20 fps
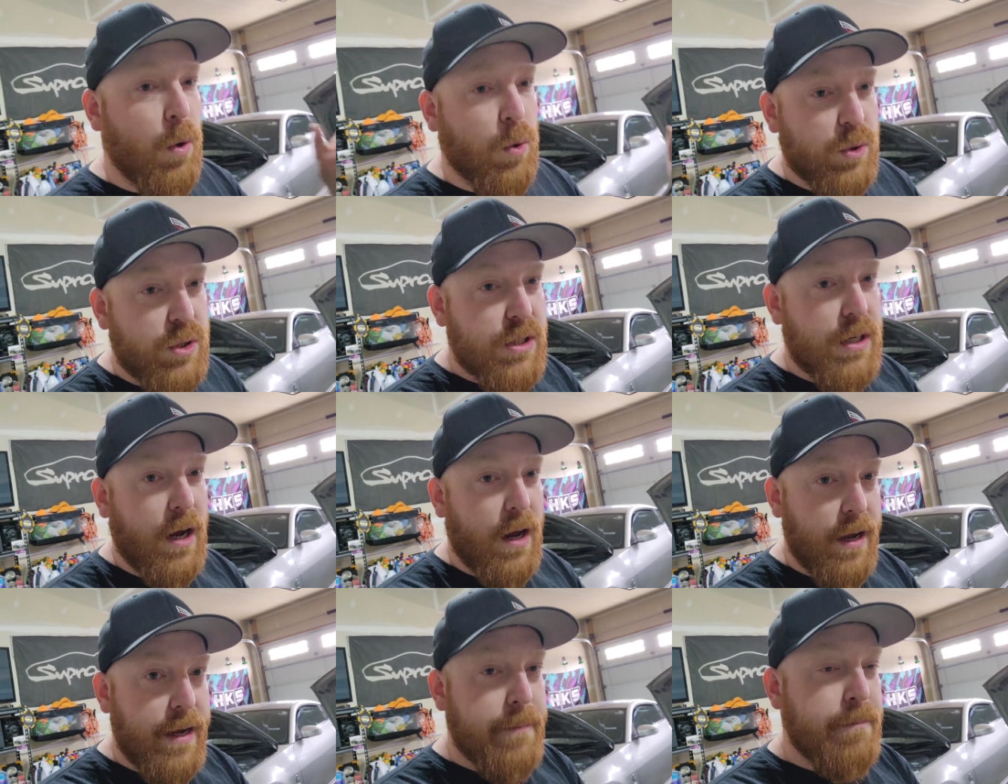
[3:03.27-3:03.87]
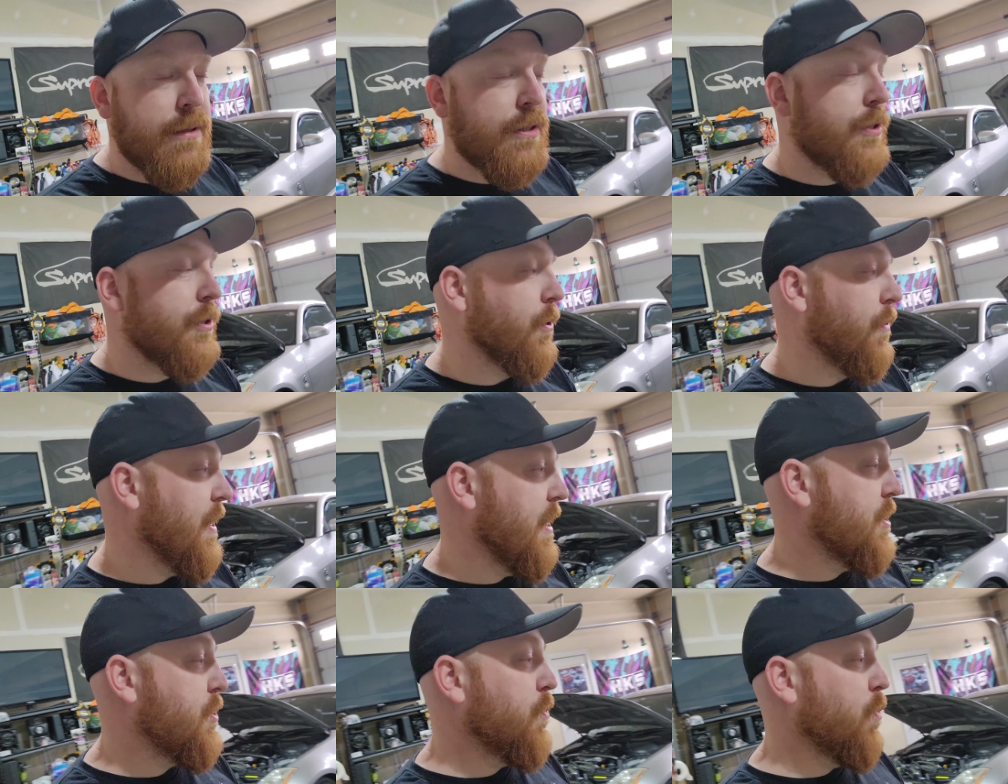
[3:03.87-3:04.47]
most times.
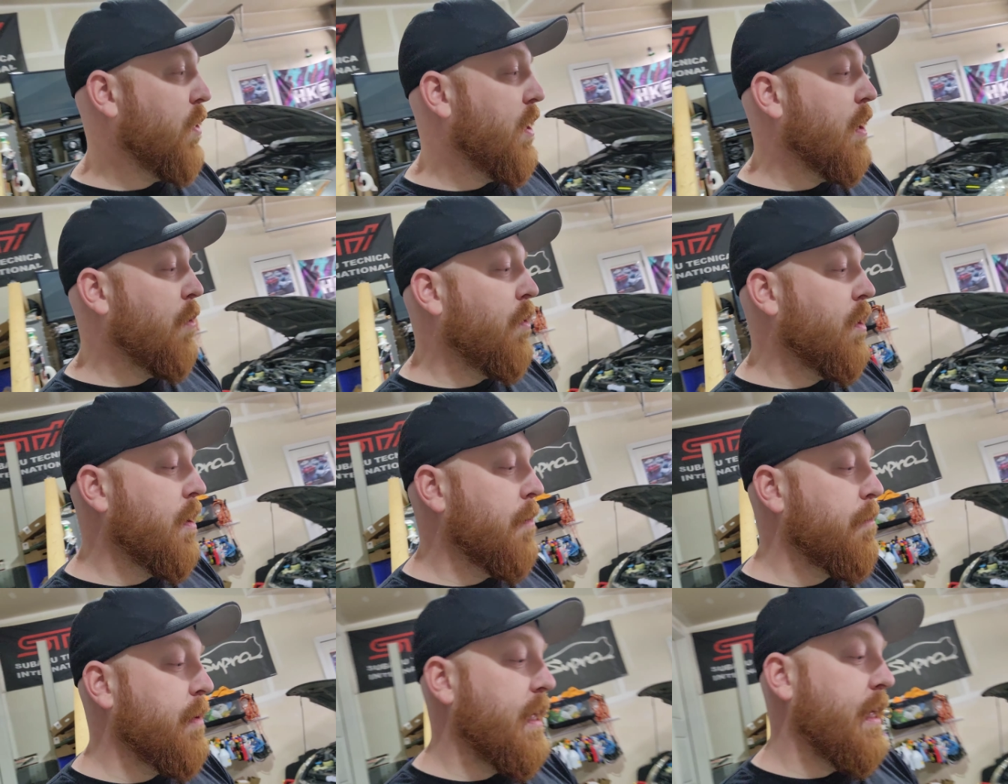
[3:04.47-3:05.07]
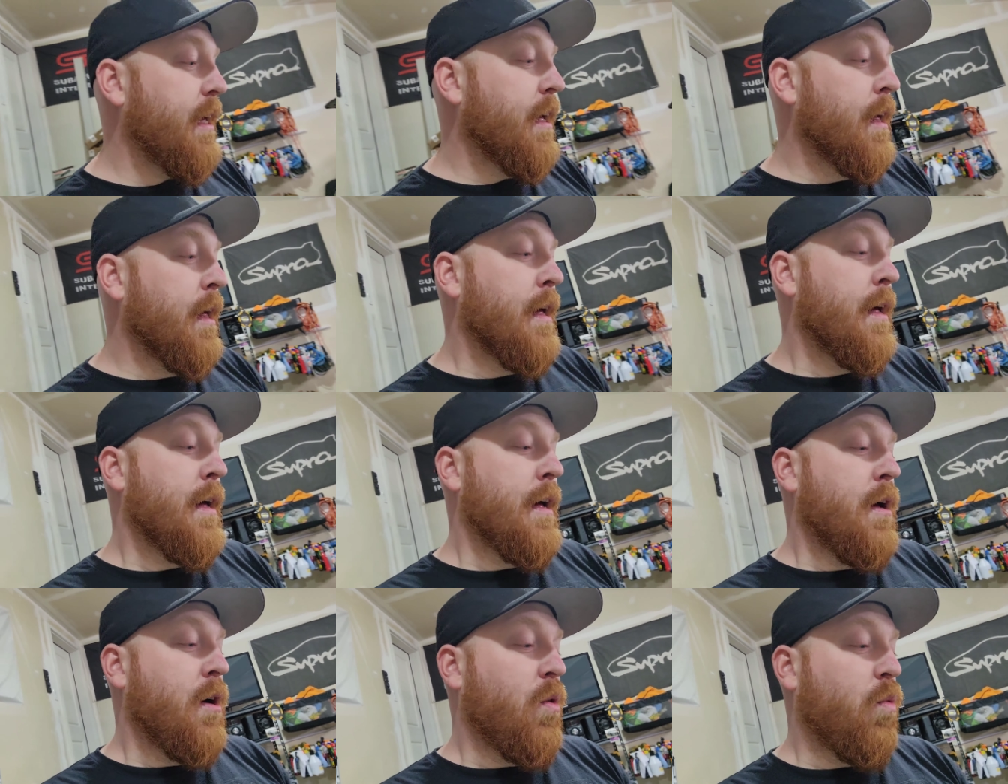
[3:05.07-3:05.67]
So that's where I want to be.
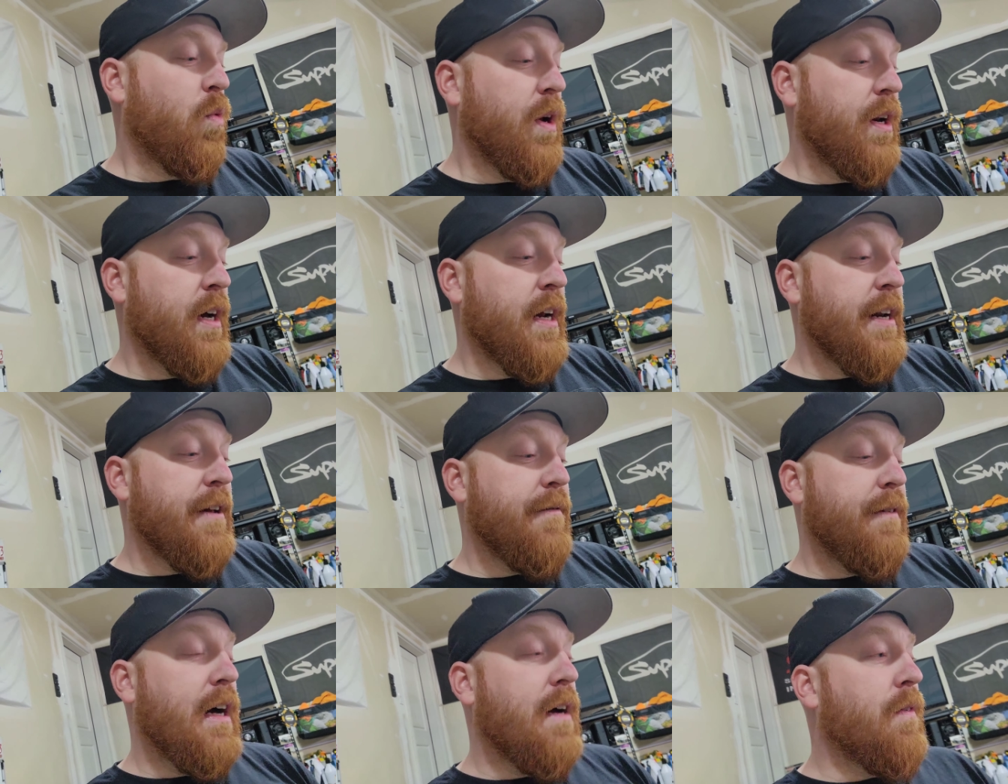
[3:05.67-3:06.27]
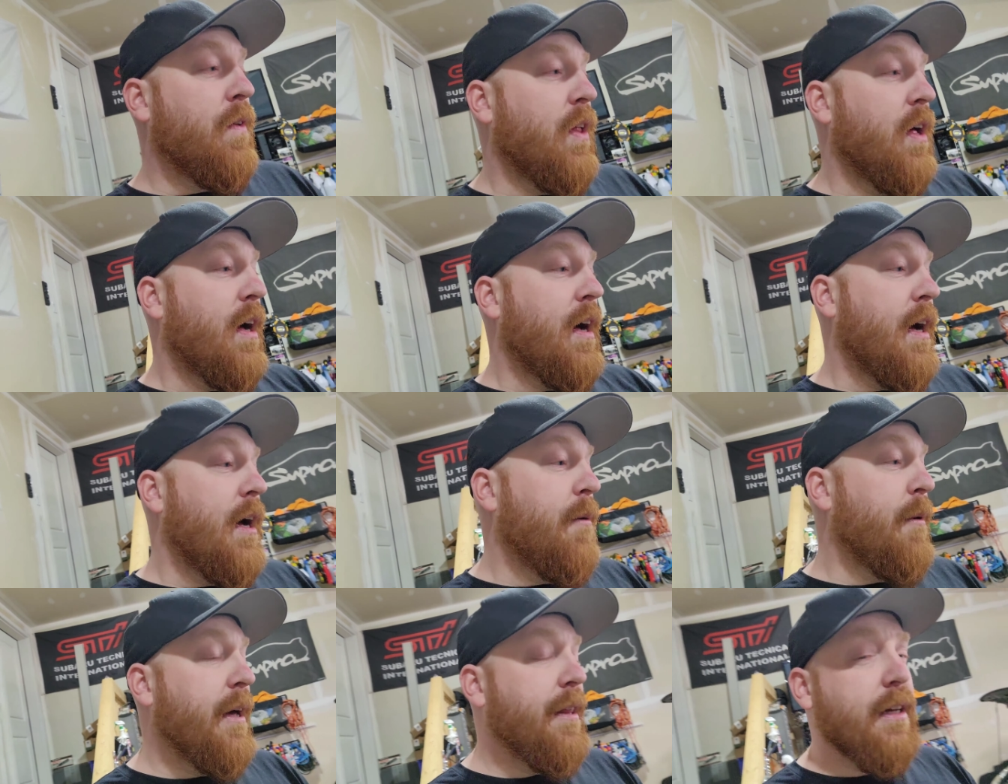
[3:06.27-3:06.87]
195 on the
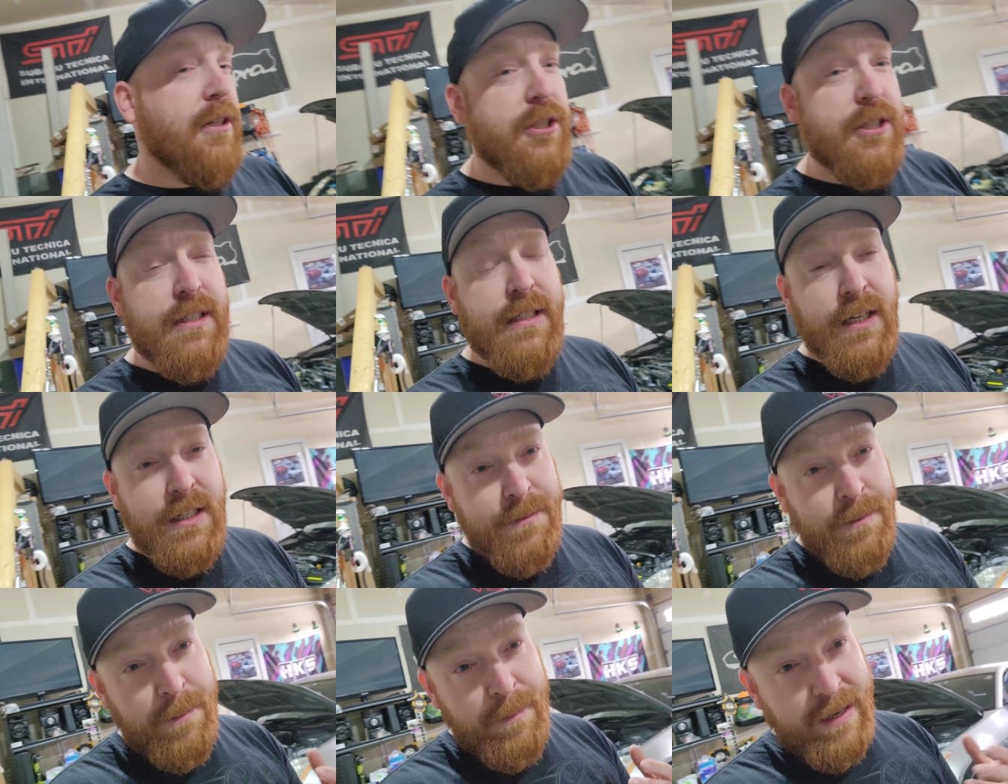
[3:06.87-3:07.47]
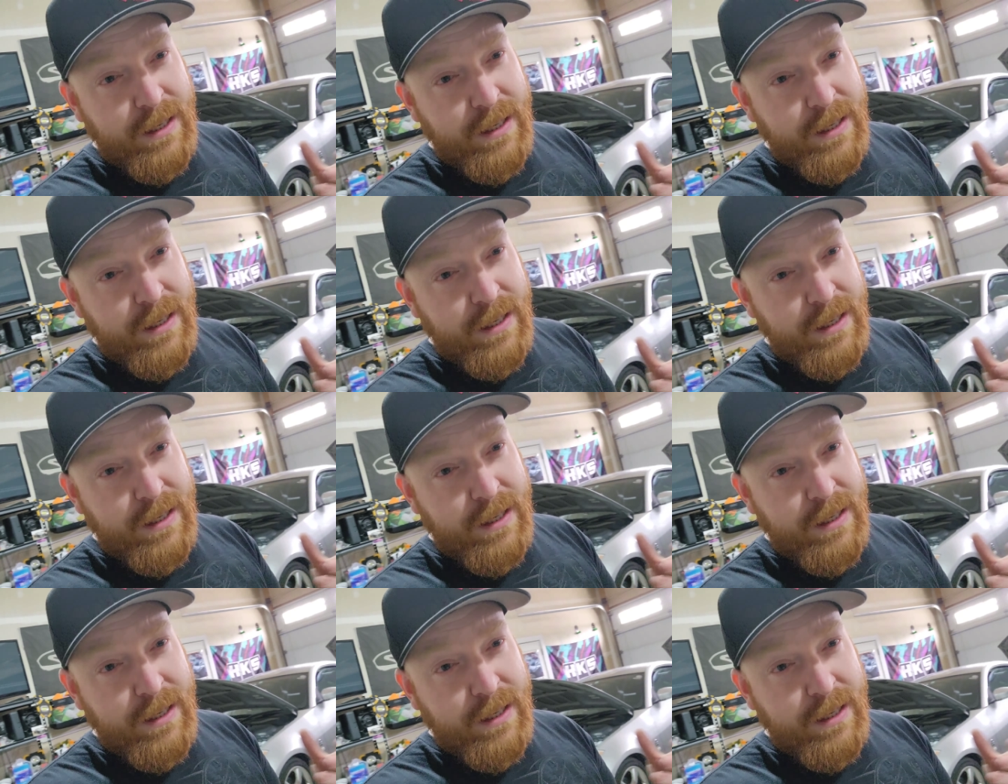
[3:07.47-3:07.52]
highway, that just tells me